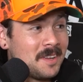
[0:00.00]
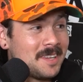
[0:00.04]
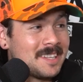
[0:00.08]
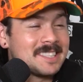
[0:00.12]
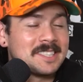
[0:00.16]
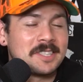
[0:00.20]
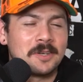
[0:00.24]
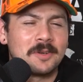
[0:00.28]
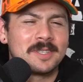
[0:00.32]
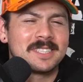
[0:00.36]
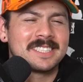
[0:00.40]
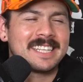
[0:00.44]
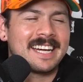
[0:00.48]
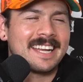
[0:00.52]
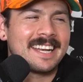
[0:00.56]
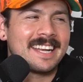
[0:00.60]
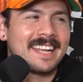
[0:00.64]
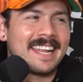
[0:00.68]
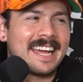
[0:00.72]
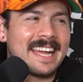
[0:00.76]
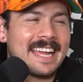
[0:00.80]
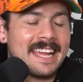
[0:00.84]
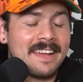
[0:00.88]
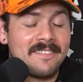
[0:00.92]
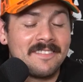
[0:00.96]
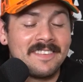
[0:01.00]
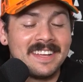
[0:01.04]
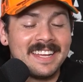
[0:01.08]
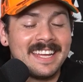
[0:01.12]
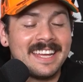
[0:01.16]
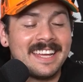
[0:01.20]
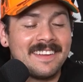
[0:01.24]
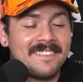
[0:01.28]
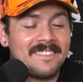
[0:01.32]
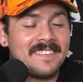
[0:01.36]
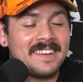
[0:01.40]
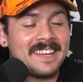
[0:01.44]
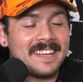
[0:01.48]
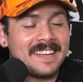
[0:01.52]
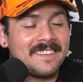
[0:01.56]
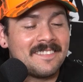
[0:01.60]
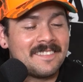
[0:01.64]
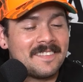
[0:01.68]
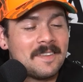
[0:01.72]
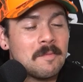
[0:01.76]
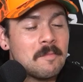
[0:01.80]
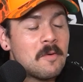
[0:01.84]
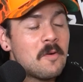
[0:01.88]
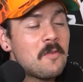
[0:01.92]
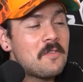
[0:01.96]
So it's kind of like,
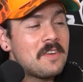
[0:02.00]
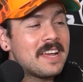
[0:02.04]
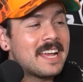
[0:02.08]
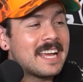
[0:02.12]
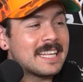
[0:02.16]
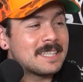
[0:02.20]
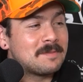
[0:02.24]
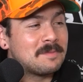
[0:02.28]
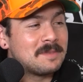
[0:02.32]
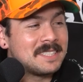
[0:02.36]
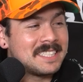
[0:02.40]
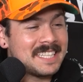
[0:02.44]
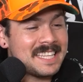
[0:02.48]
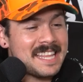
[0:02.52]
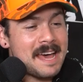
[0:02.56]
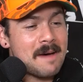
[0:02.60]
if the movie gets me to